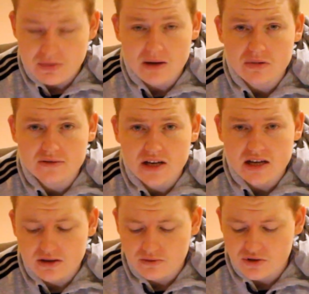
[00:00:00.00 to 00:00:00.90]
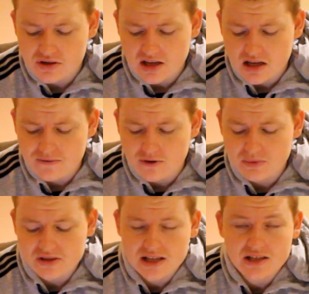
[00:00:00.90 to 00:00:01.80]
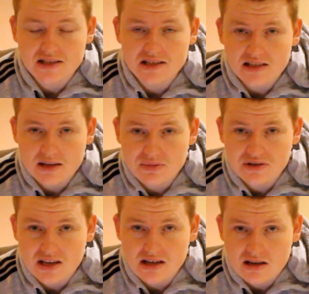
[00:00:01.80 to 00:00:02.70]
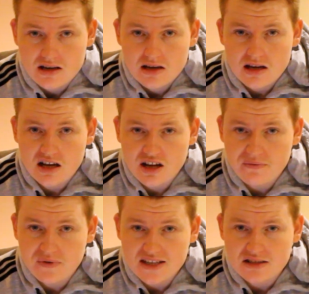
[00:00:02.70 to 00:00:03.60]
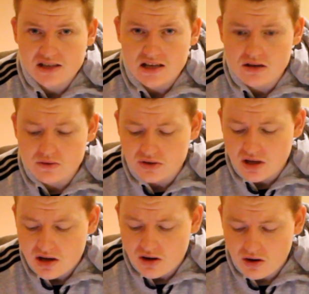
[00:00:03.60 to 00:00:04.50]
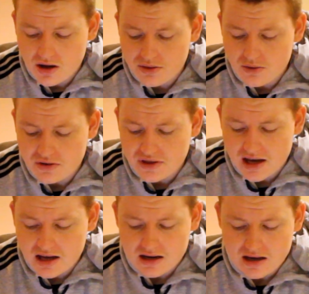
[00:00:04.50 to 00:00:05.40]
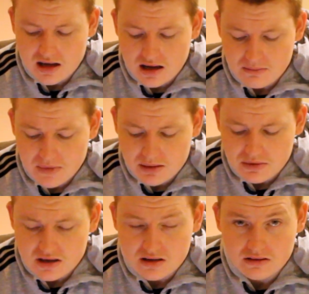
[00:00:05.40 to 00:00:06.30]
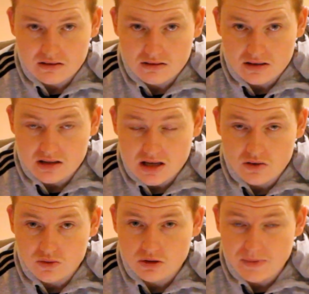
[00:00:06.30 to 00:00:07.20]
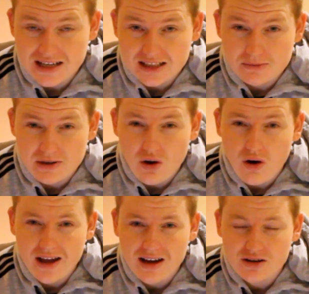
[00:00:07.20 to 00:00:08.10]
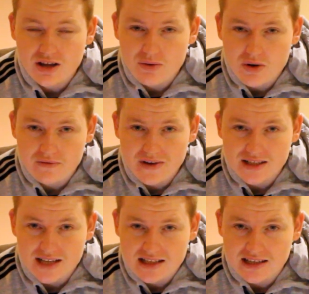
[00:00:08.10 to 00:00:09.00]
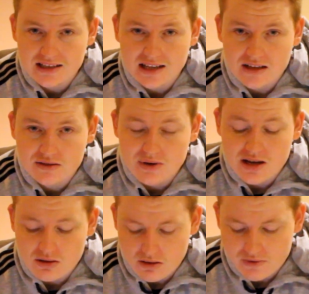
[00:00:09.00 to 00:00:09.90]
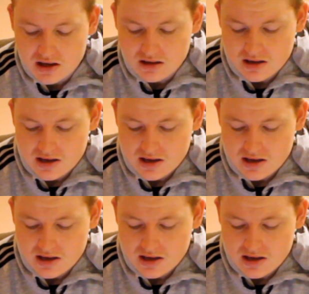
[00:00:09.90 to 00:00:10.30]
people have taken the Roosters, 84% to 16% for the Sea Eagles. I thought that maybe the Sea Eagles would have been a little bit higher. I know they weren't fantastic last week, however,